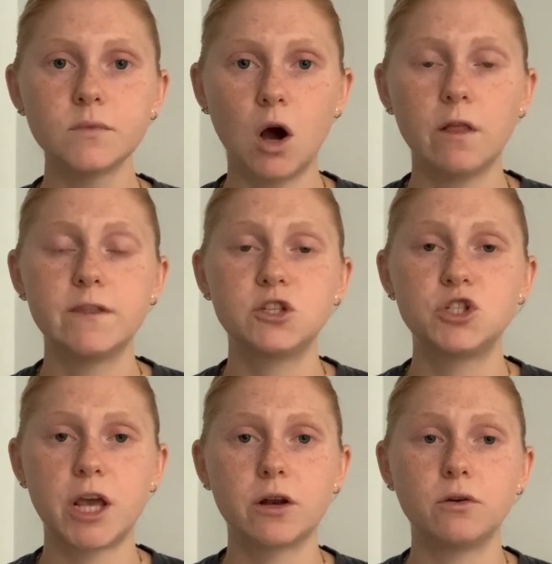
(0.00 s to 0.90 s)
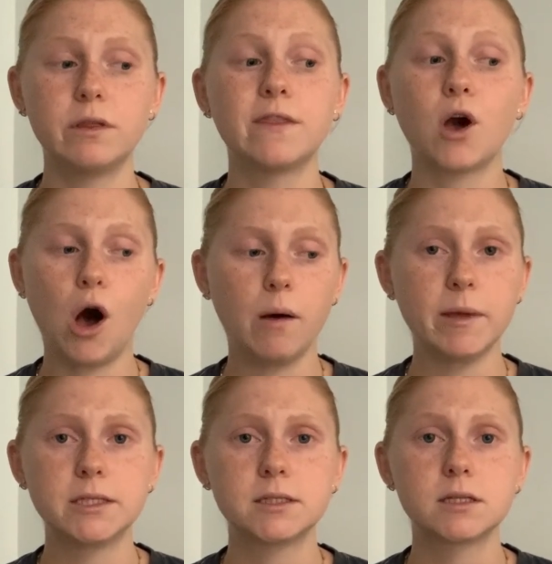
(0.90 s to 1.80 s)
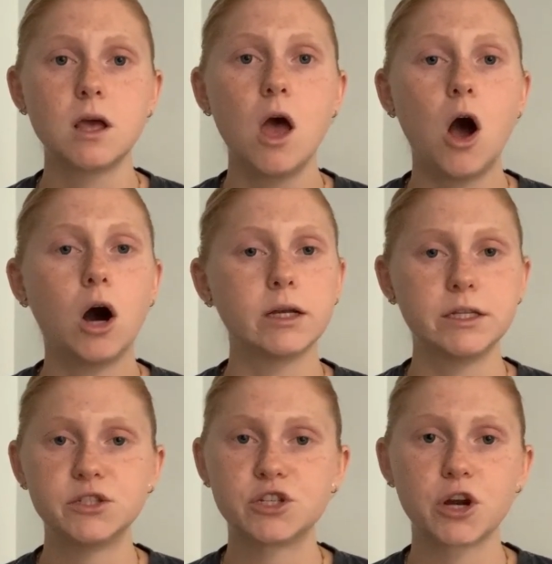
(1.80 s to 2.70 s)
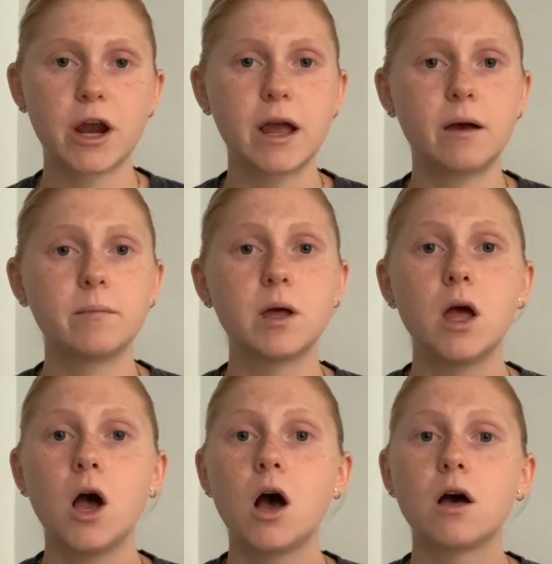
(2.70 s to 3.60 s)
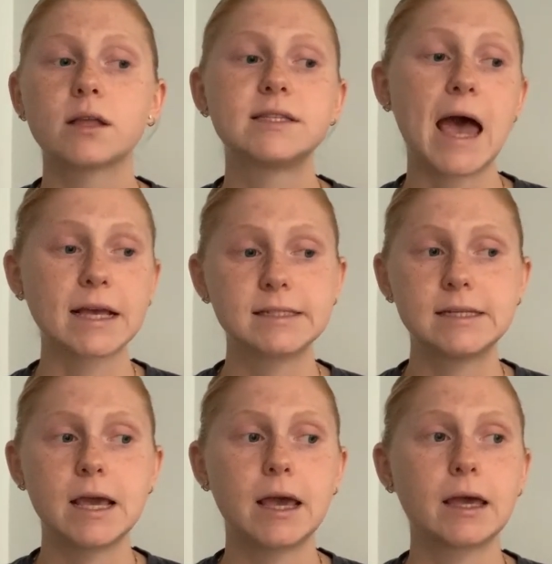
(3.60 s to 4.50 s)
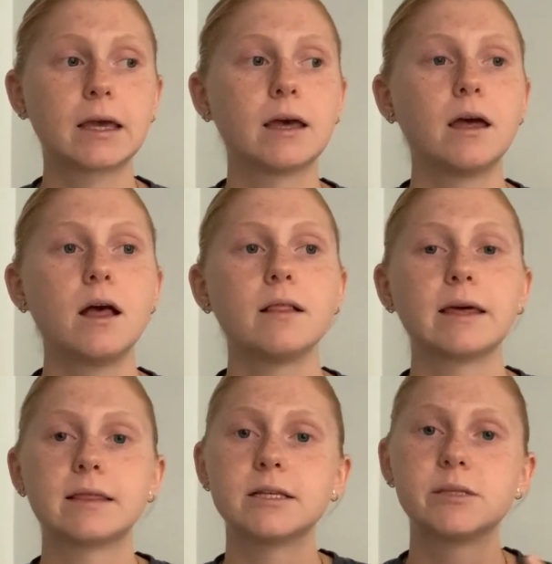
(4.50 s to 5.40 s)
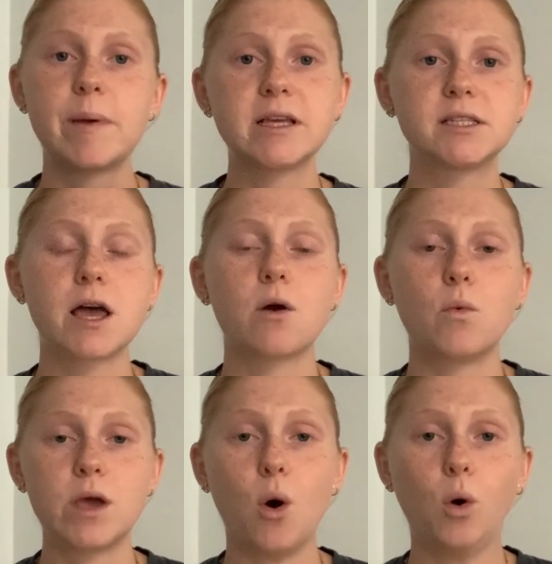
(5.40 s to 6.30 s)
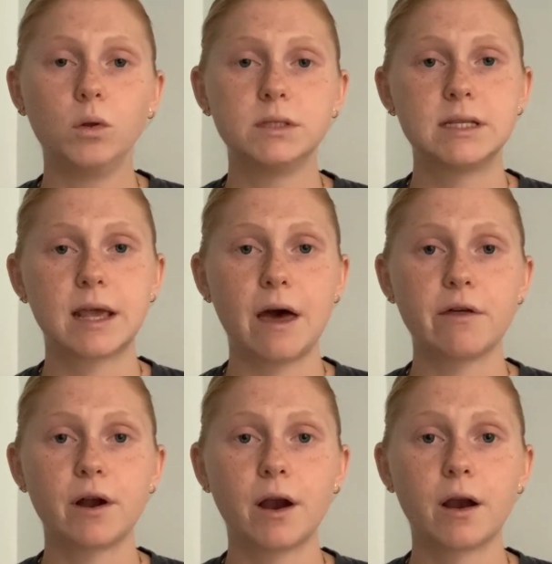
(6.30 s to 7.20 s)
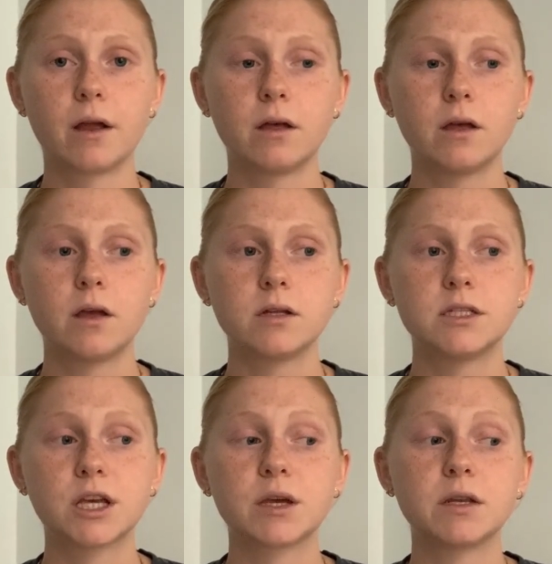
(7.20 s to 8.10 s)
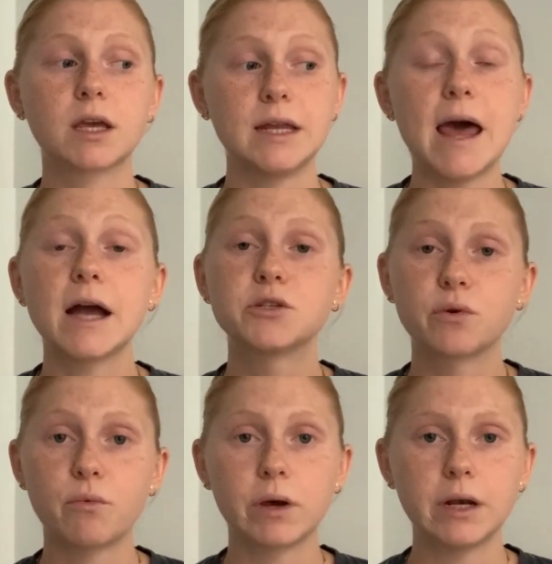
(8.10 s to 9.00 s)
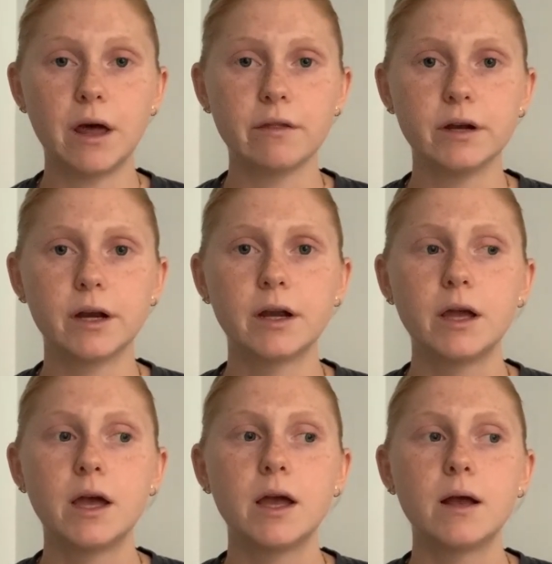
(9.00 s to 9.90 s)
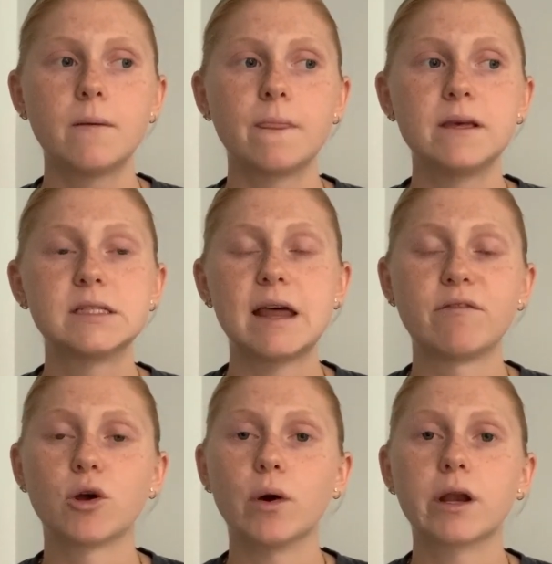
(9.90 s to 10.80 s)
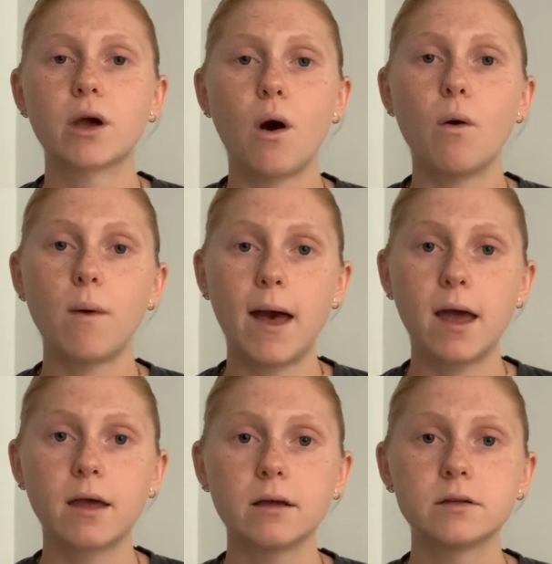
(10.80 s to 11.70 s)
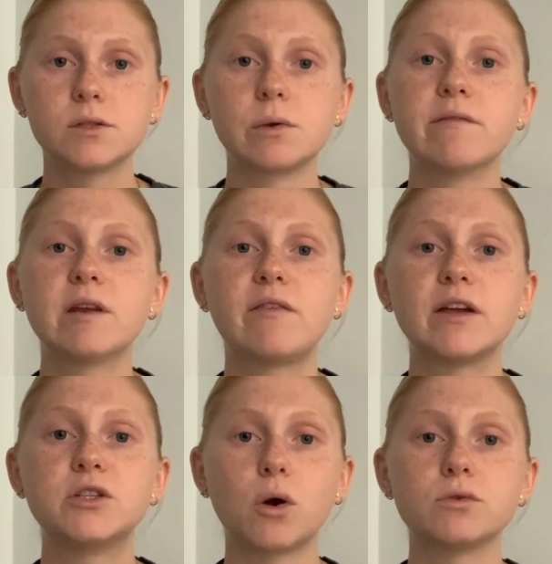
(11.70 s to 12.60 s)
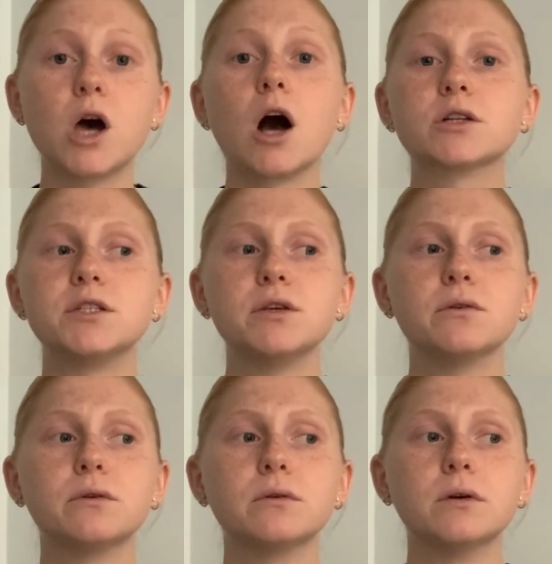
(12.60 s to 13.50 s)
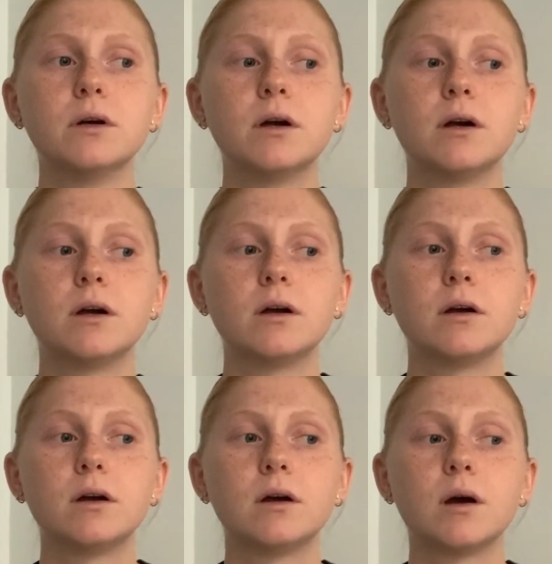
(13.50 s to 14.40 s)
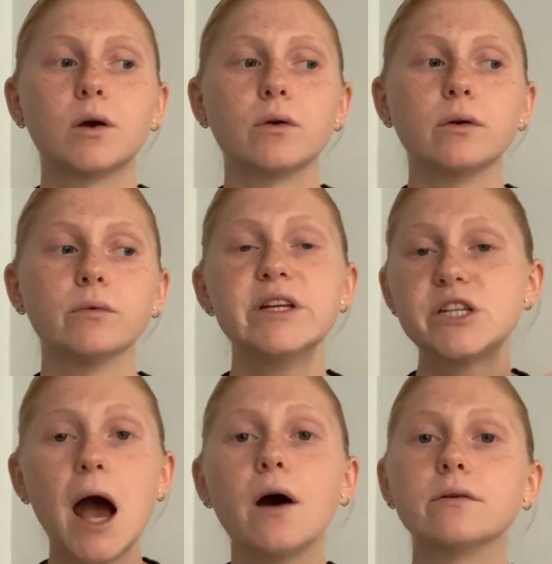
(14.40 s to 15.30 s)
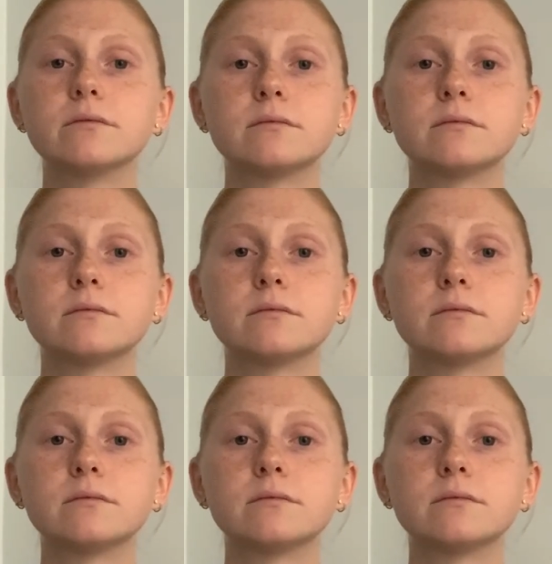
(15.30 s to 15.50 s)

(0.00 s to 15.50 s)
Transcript: on this channel, in the comments, on Instagram, texting, like the space that we hold together to con connect with one another is never going to go away. So even if I don't talk to you reach out.